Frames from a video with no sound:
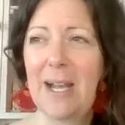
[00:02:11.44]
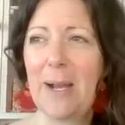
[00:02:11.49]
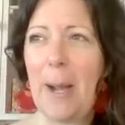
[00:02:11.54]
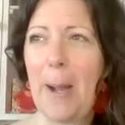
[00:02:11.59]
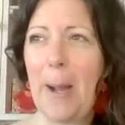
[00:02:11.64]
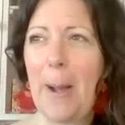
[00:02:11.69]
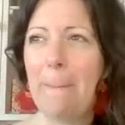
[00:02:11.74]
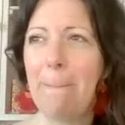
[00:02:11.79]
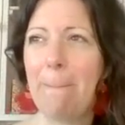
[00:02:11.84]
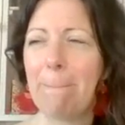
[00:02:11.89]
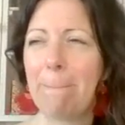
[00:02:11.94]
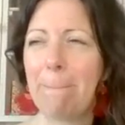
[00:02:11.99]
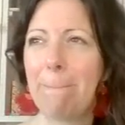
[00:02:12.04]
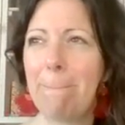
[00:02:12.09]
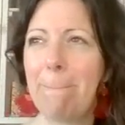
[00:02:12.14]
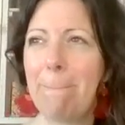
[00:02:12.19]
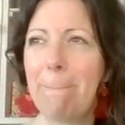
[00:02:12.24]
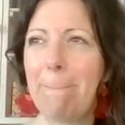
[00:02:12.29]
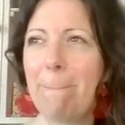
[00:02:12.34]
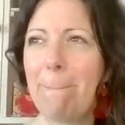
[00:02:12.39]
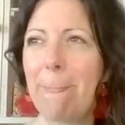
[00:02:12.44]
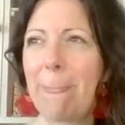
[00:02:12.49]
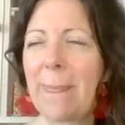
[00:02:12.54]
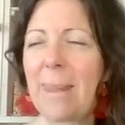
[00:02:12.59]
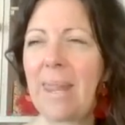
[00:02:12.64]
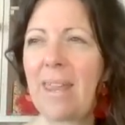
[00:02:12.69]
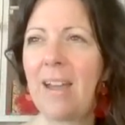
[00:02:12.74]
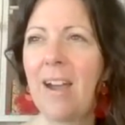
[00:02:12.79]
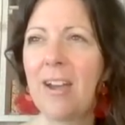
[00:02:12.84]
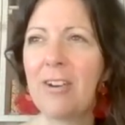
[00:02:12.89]

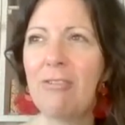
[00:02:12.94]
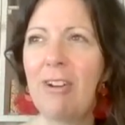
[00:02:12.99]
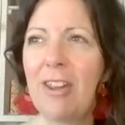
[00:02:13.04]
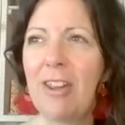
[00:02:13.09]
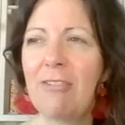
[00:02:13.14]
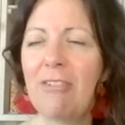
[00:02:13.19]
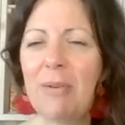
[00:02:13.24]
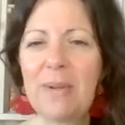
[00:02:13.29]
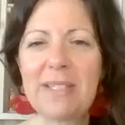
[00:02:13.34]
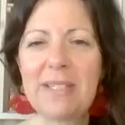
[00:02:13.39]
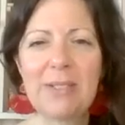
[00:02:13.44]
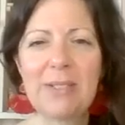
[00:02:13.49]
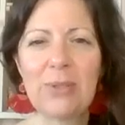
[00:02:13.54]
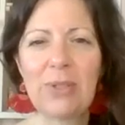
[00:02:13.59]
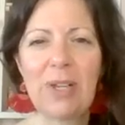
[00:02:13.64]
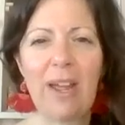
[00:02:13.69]
I'd rather it was called